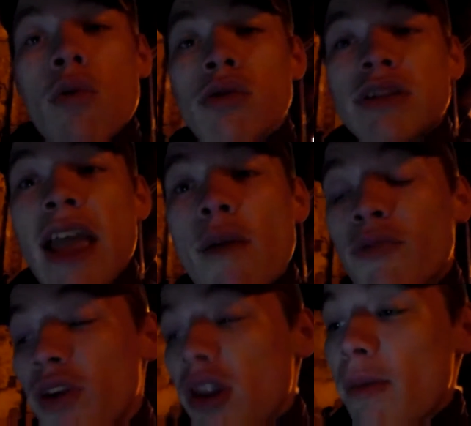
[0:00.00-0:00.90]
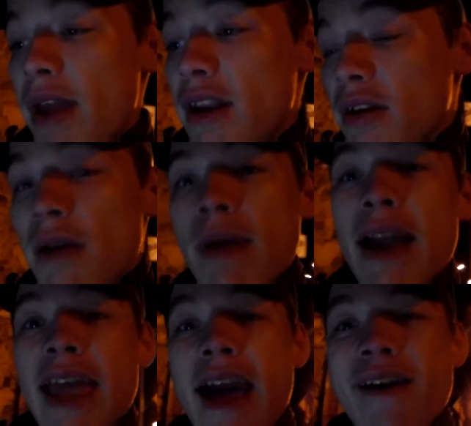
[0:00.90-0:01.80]
We'll stay home for a little bit and then come
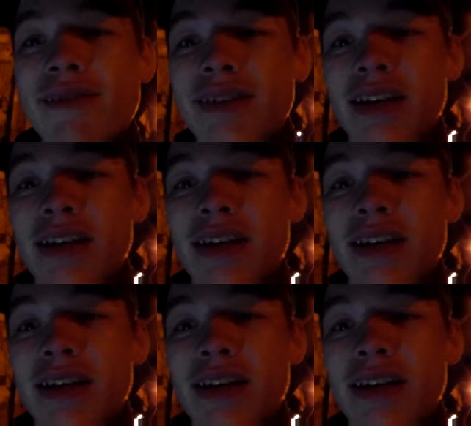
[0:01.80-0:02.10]
back out